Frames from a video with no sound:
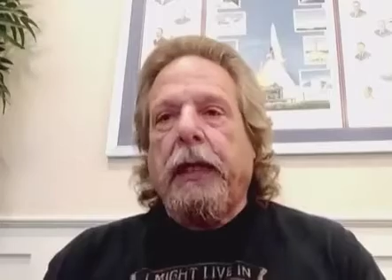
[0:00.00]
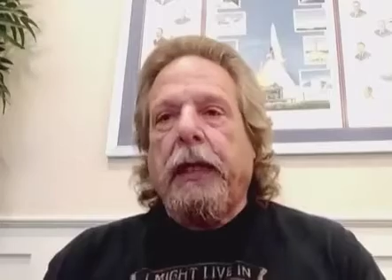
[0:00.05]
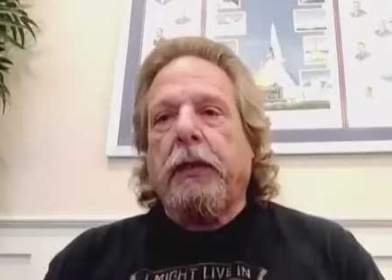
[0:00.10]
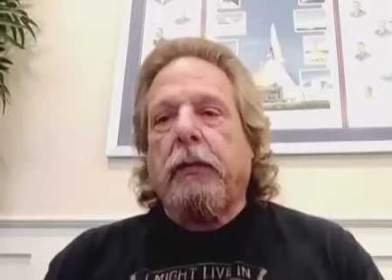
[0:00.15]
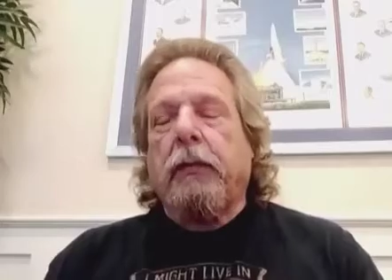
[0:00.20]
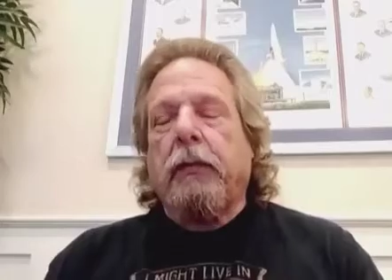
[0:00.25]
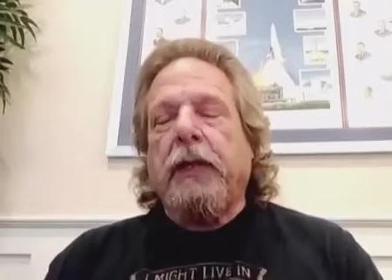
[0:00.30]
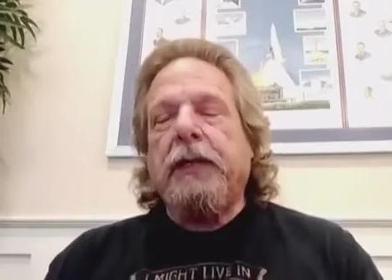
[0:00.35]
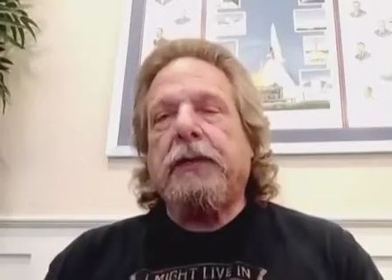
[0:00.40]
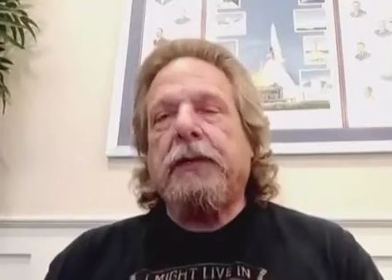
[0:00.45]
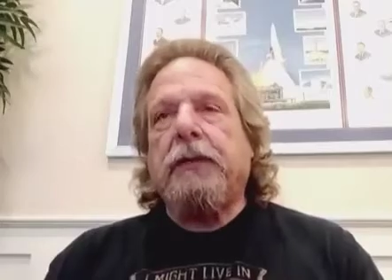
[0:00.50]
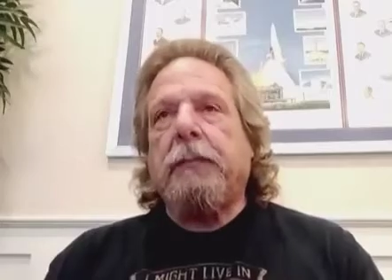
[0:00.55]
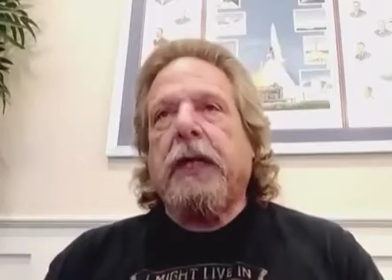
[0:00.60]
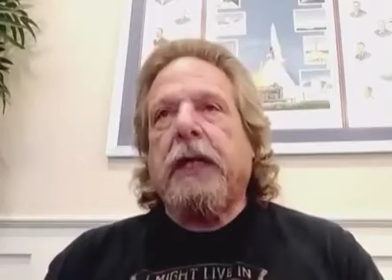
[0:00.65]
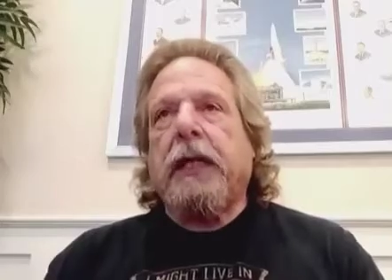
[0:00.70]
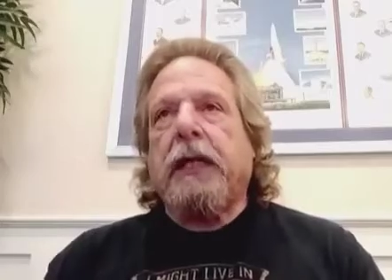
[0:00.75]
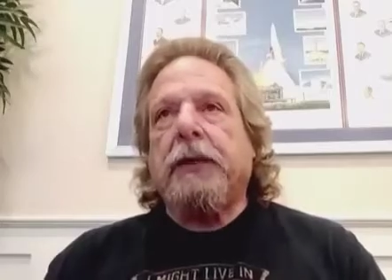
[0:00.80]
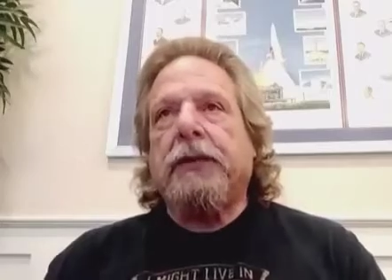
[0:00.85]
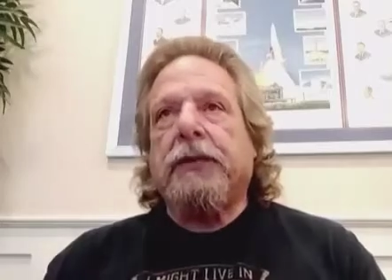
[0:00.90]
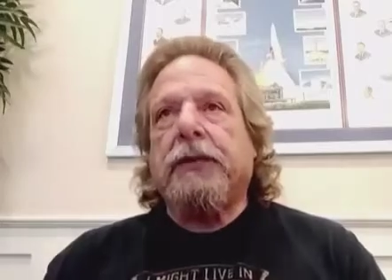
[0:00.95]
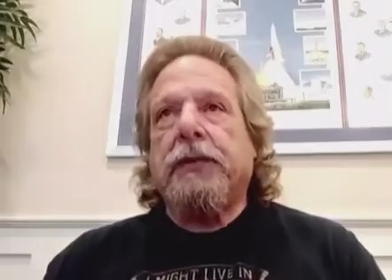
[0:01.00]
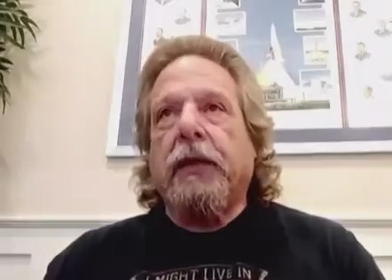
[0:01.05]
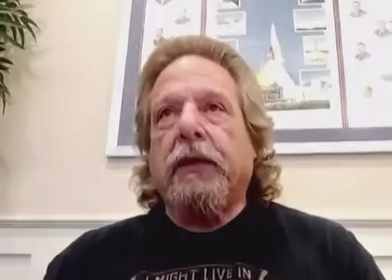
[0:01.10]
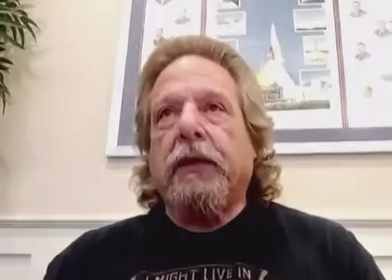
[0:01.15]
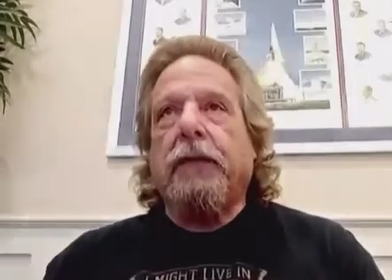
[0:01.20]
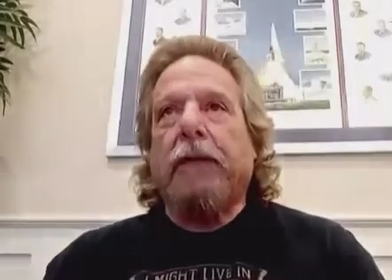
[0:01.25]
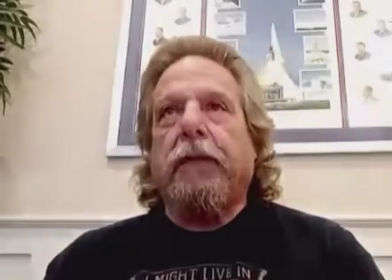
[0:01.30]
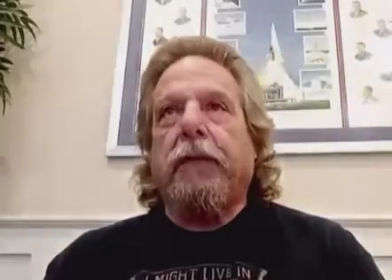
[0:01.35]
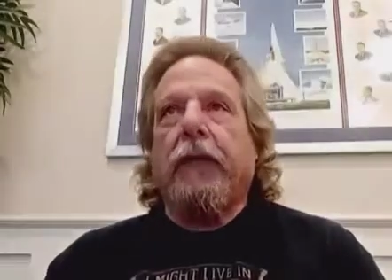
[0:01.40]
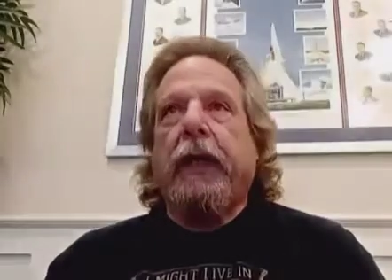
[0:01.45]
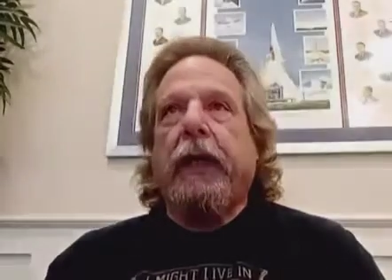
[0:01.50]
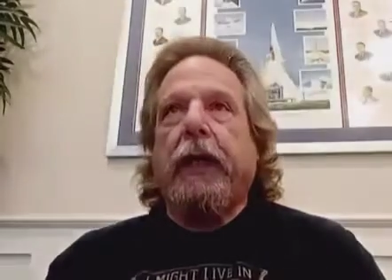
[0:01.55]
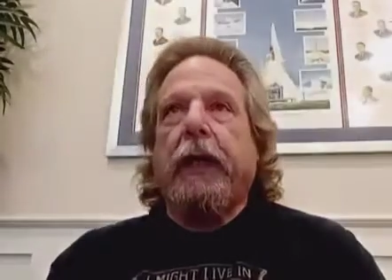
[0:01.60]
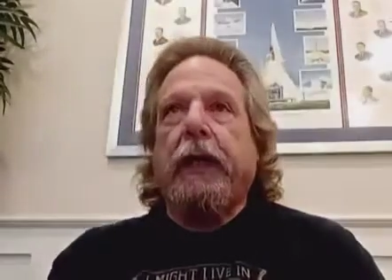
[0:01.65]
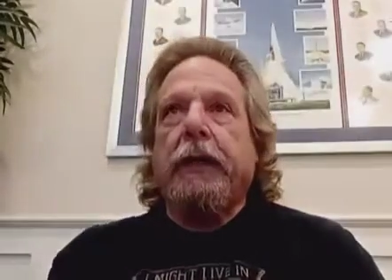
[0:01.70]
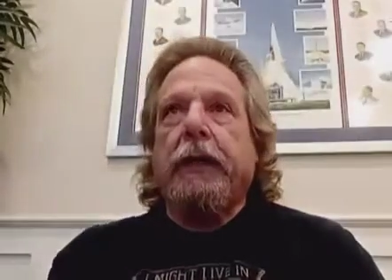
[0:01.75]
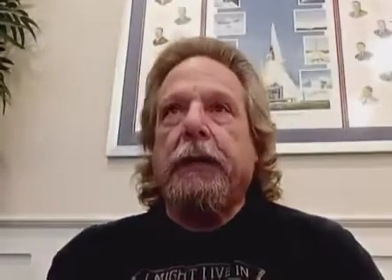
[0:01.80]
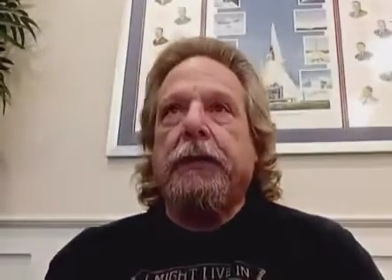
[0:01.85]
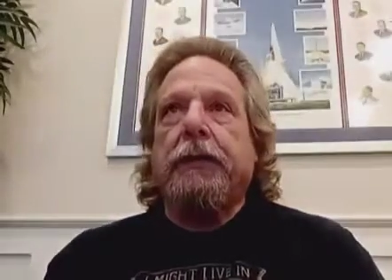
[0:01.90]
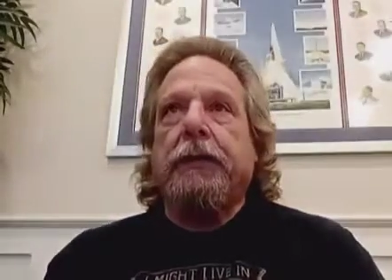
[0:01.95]
And the reason my concern for
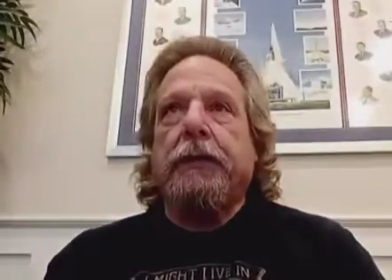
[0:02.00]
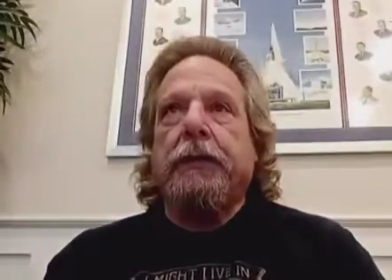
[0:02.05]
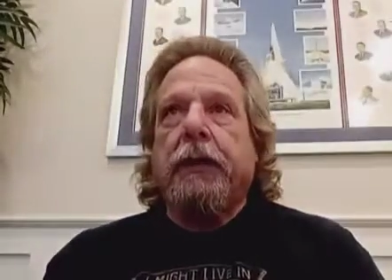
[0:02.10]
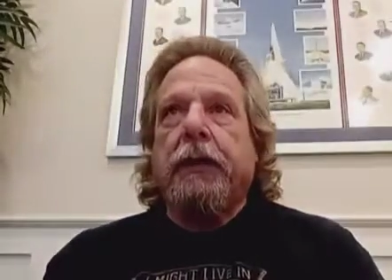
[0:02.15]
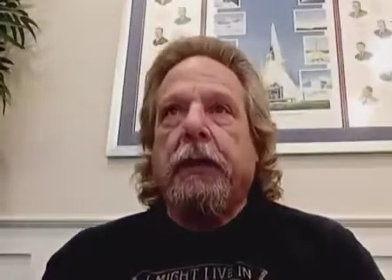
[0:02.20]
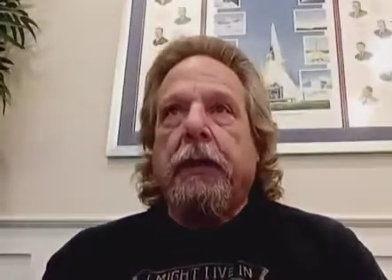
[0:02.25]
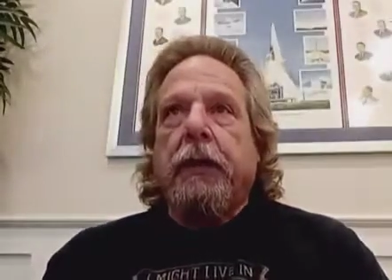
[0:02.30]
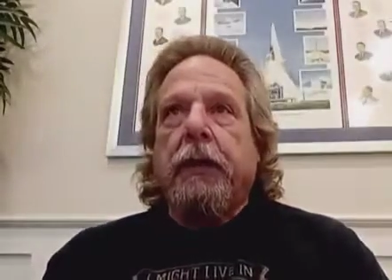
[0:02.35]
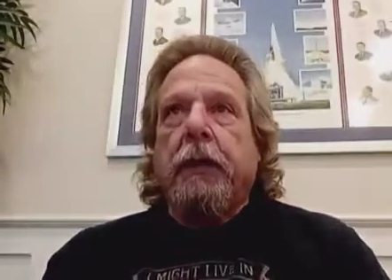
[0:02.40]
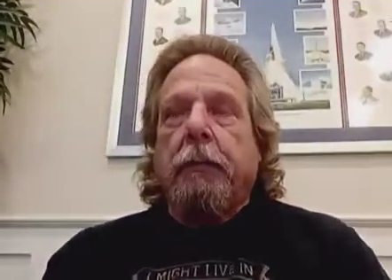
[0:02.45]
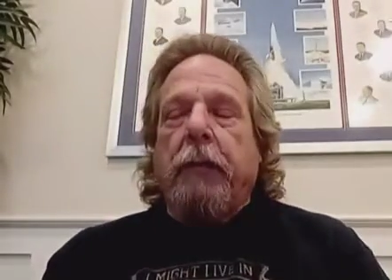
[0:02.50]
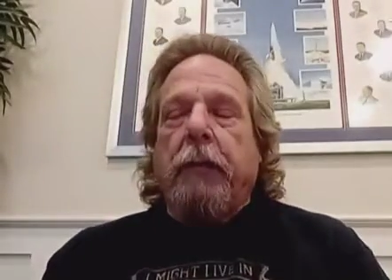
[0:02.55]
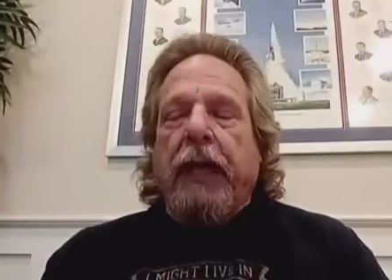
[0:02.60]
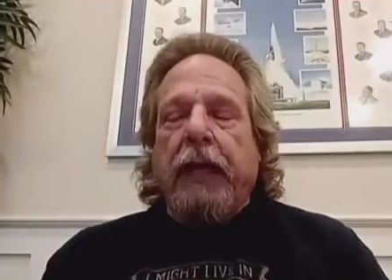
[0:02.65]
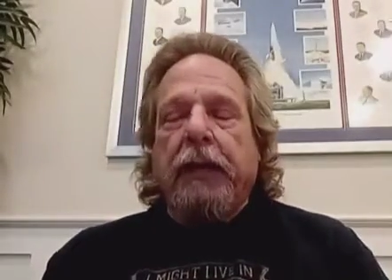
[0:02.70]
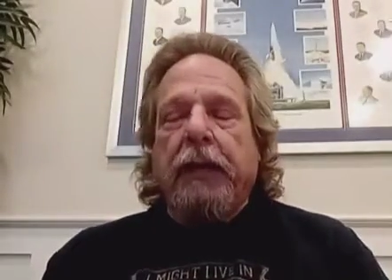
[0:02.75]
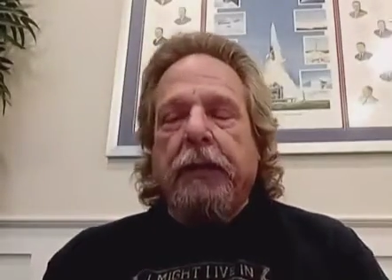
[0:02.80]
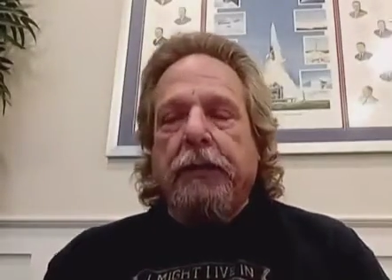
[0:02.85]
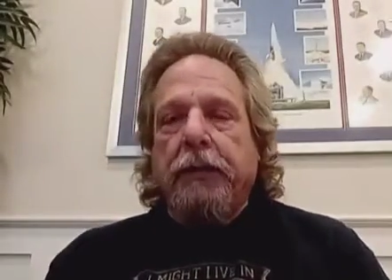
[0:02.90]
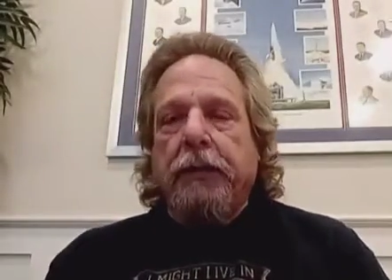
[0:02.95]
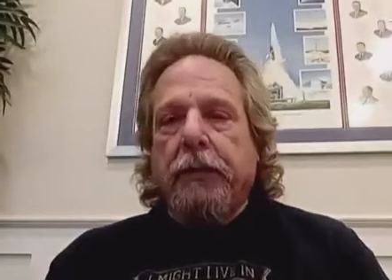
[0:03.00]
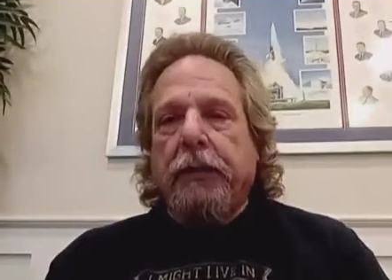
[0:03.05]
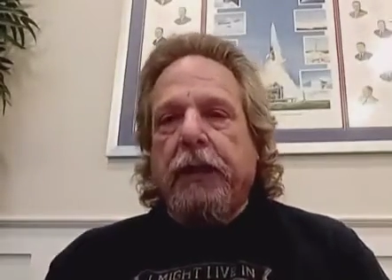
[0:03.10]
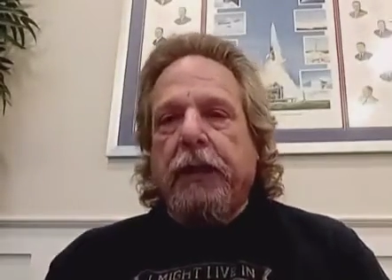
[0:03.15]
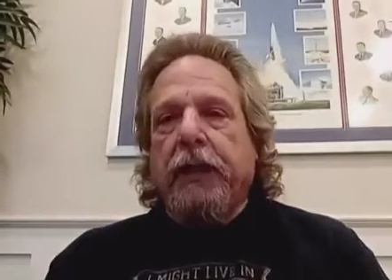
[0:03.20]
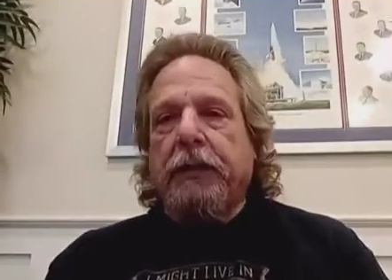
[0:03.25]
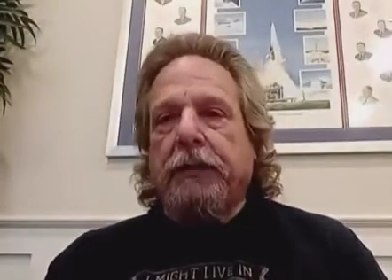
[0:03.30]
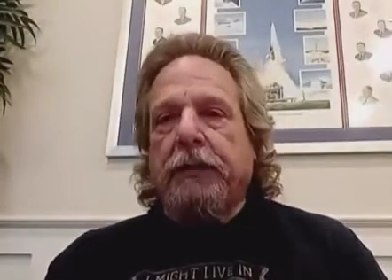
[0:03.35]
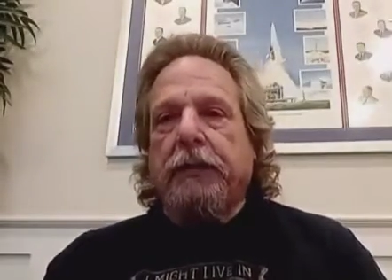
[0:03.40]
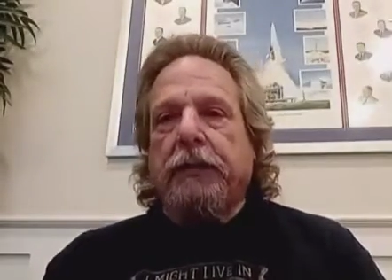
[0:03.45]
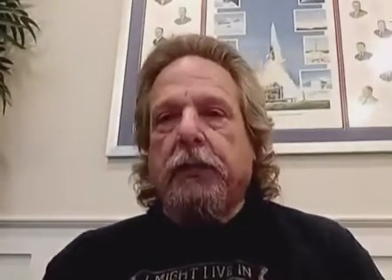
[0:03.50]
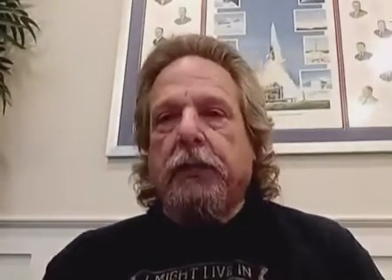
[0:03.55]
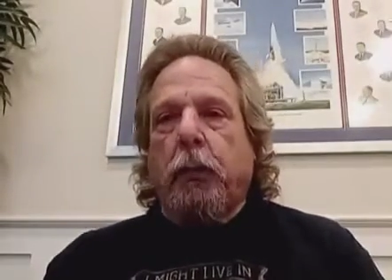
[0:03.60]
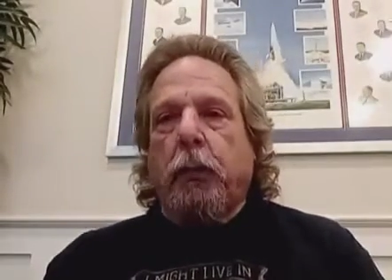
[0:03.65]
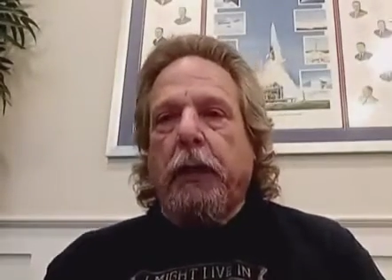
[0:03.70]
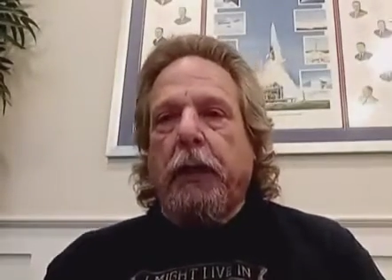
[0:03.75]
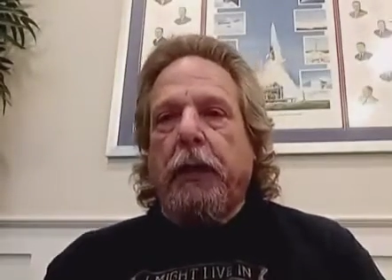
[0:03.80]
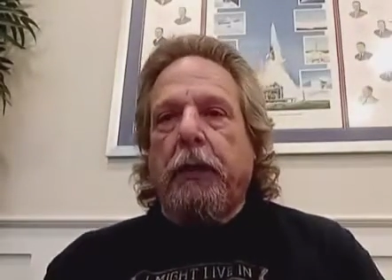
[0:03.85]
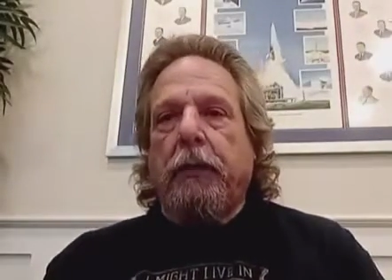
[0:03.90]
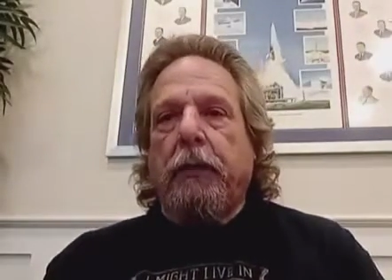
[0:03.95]
that is back in
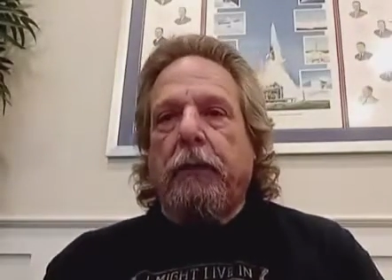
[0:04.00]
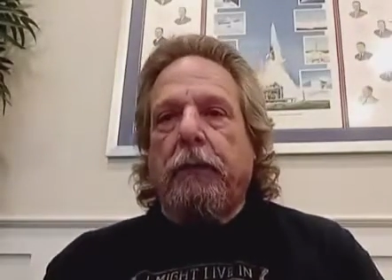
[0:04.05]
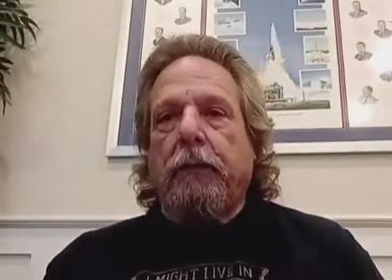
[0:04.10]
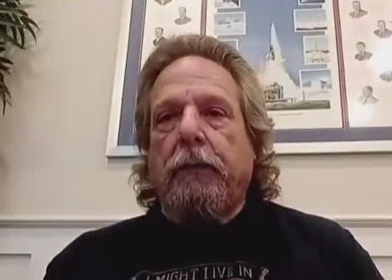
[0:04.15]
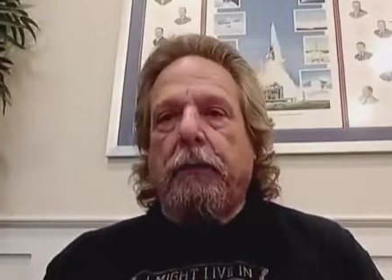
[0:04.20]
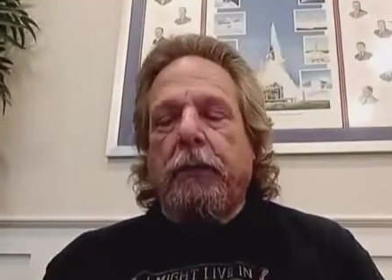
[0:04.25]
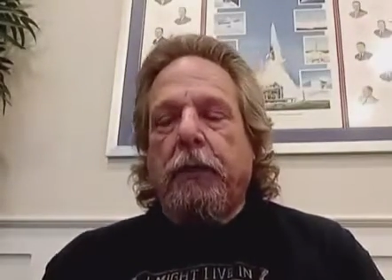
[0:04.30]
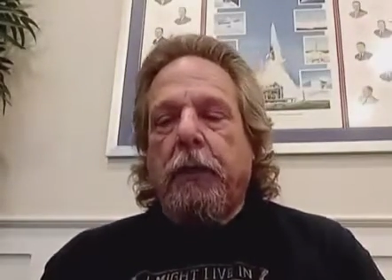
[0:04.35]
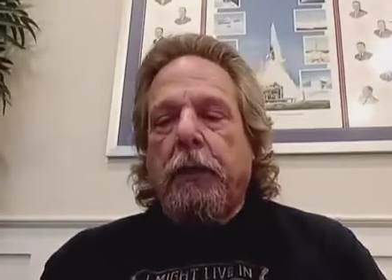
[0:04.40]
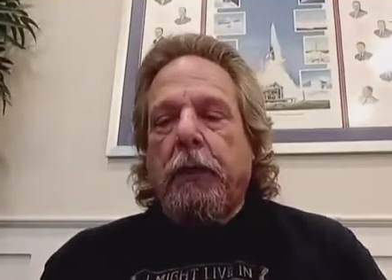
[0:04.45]
2012,